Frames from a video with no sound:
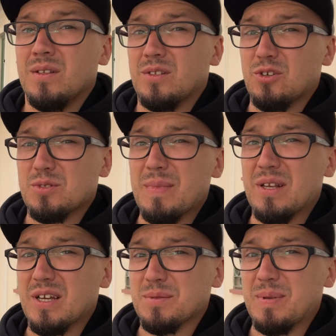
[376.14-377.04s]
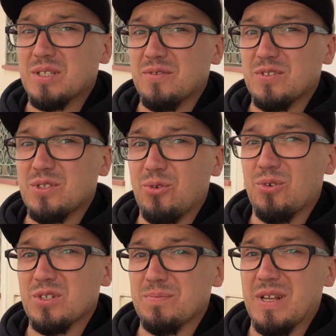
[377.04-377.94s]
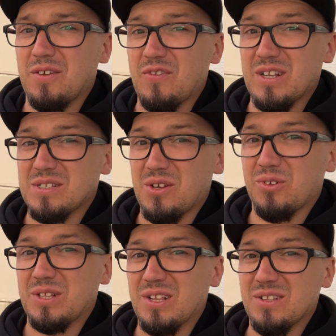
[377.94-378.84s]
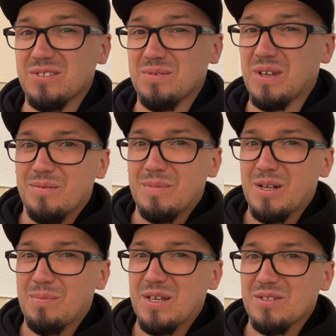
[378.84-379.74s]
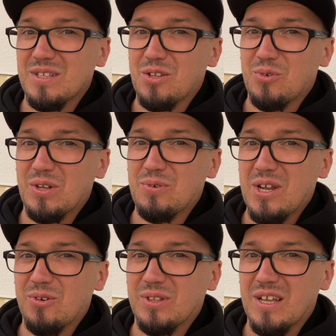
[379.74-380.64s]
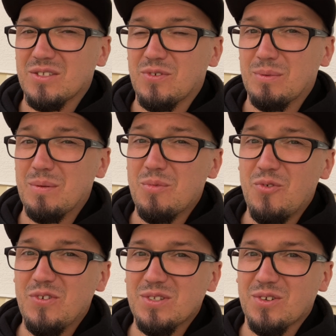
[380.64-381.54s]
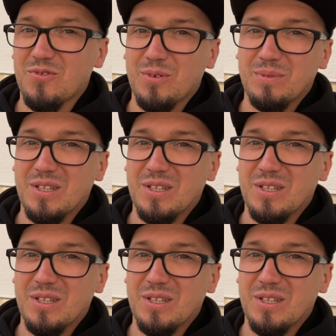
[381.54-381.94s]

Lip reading: There's many expensive stores, many fancy hotels, many places that you can recognize from the movies or from the